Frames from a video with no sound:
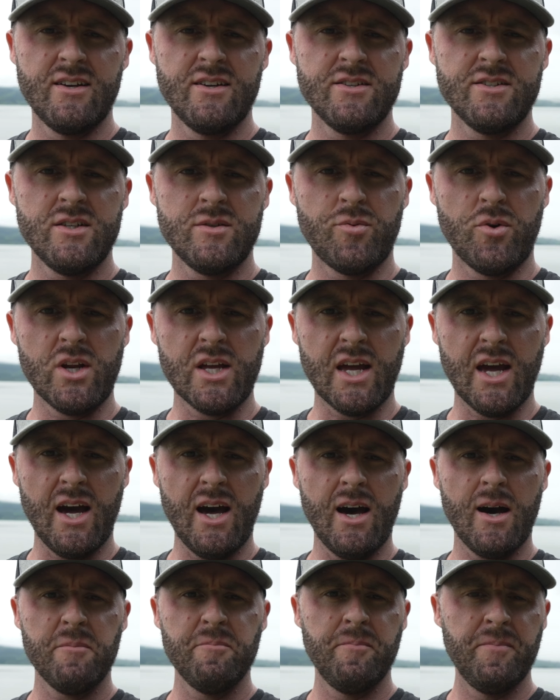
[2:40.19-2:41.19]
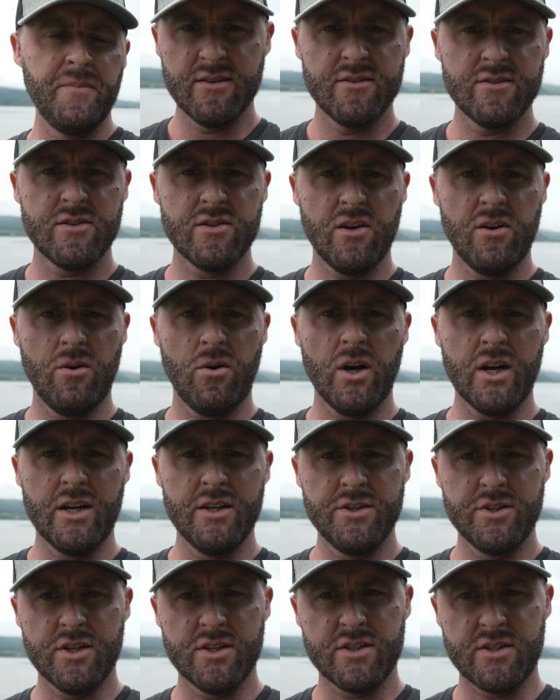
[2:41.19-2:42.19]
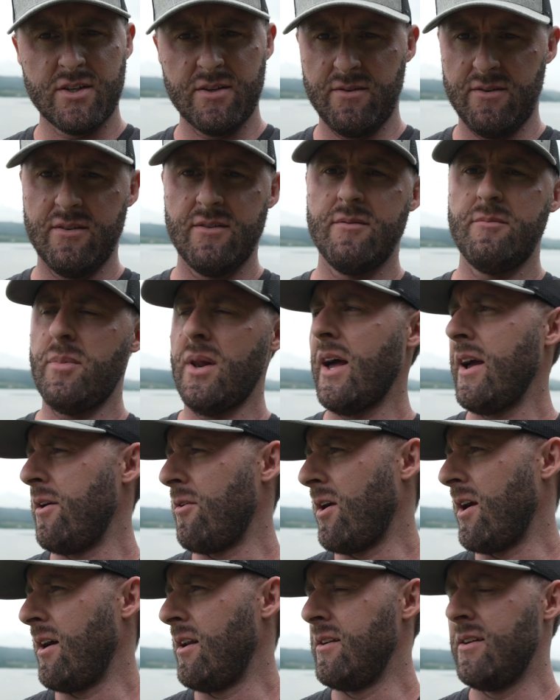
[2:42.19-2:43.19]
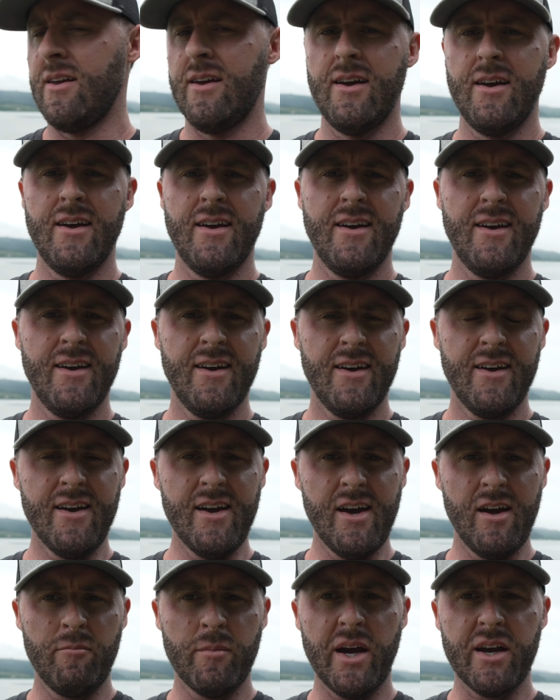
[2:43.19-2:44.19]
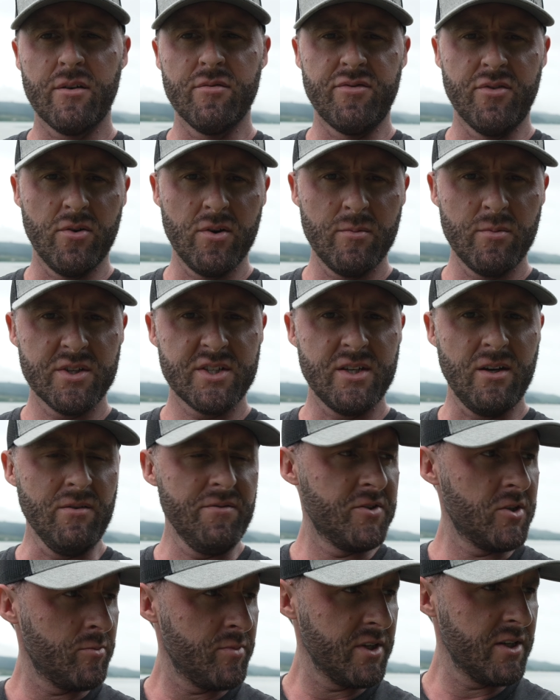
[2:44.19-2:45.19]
She's pretty calm, so I can just play around and make a fool of myself. Should be